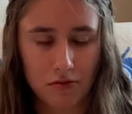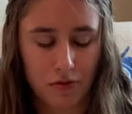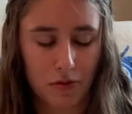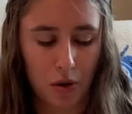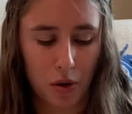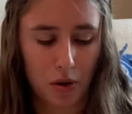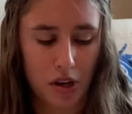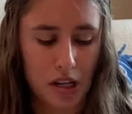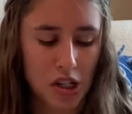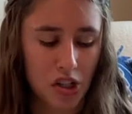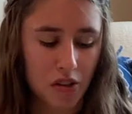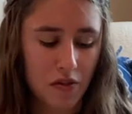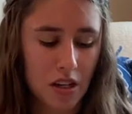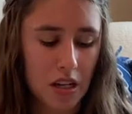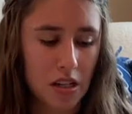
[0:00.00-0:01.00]
for
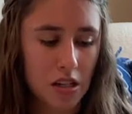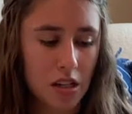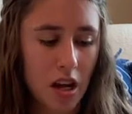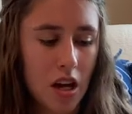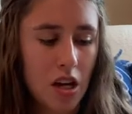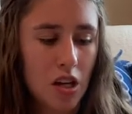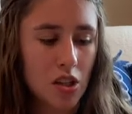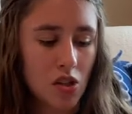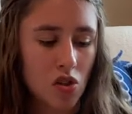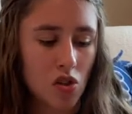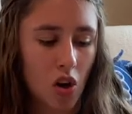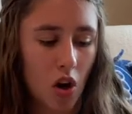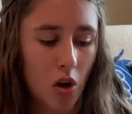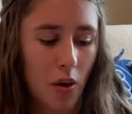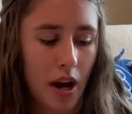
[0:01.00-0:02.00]
each of these.
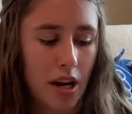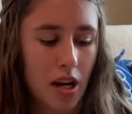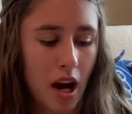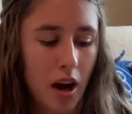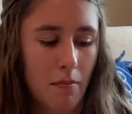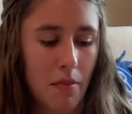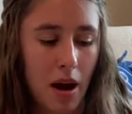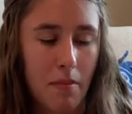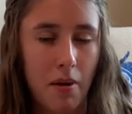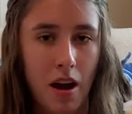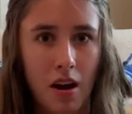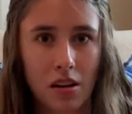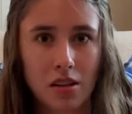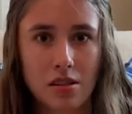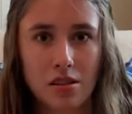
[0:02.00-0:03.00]
So I got my
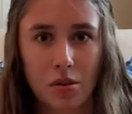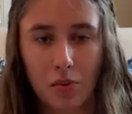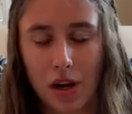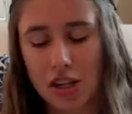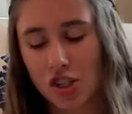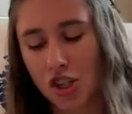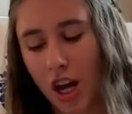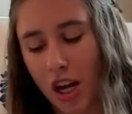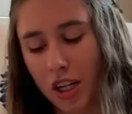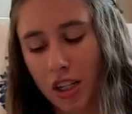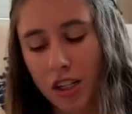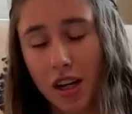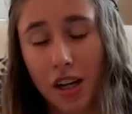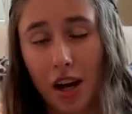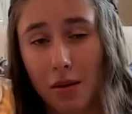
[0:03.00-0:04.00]
parents the white
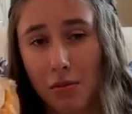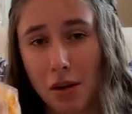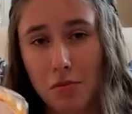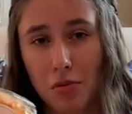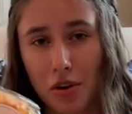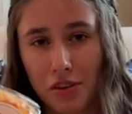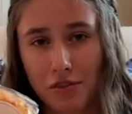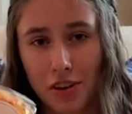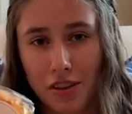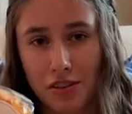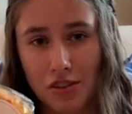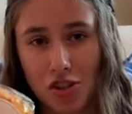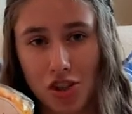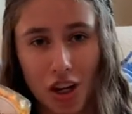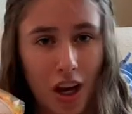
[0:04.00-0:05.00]
cheddar and I got my boyfriend
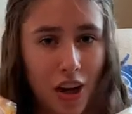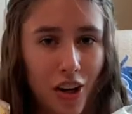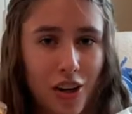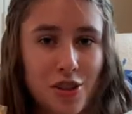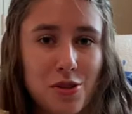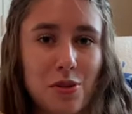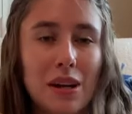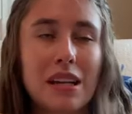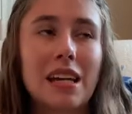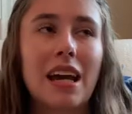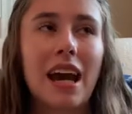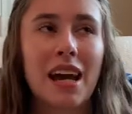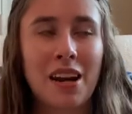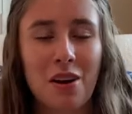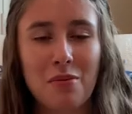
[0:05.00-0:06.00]
the cheddar. So I
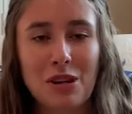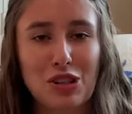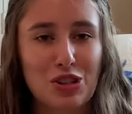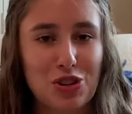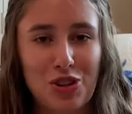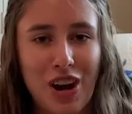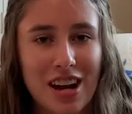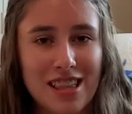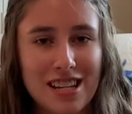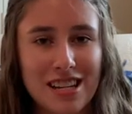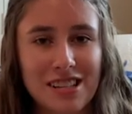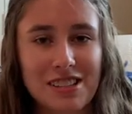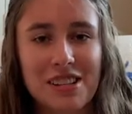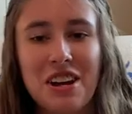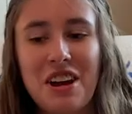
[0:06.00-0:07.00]
cannot wait to try
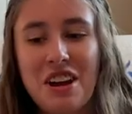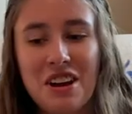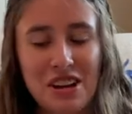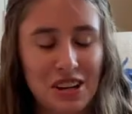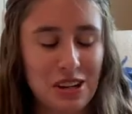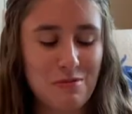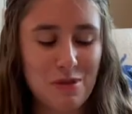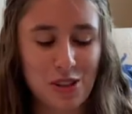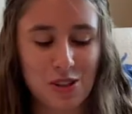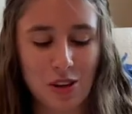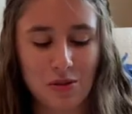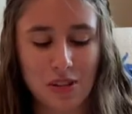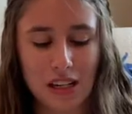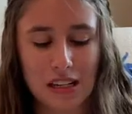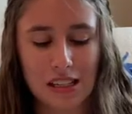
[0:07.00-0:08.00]
these. Gonna be
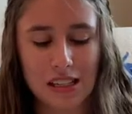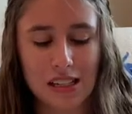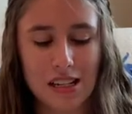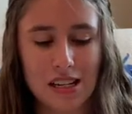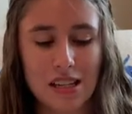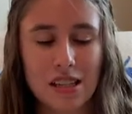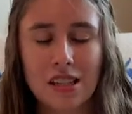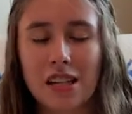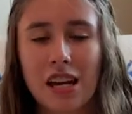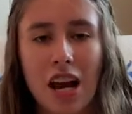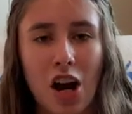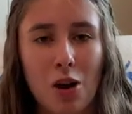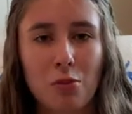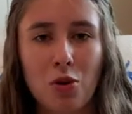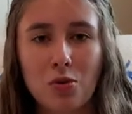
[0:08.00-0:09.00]
so tasty. The
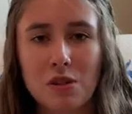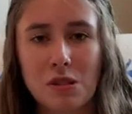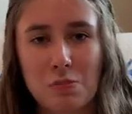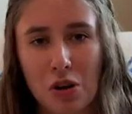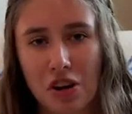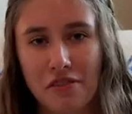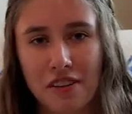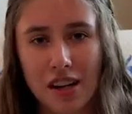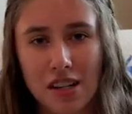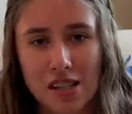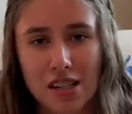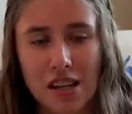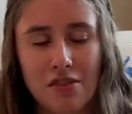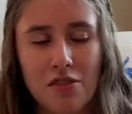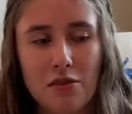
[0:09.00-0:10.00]
caramel was
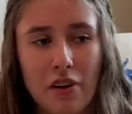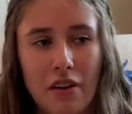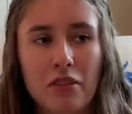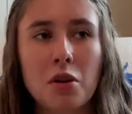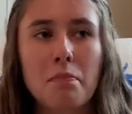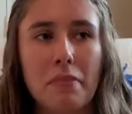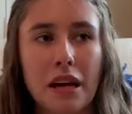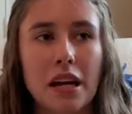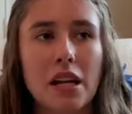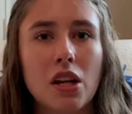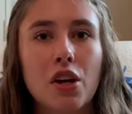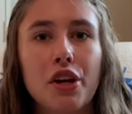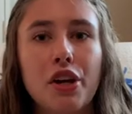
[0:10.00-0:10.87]
perfect. If you've ever been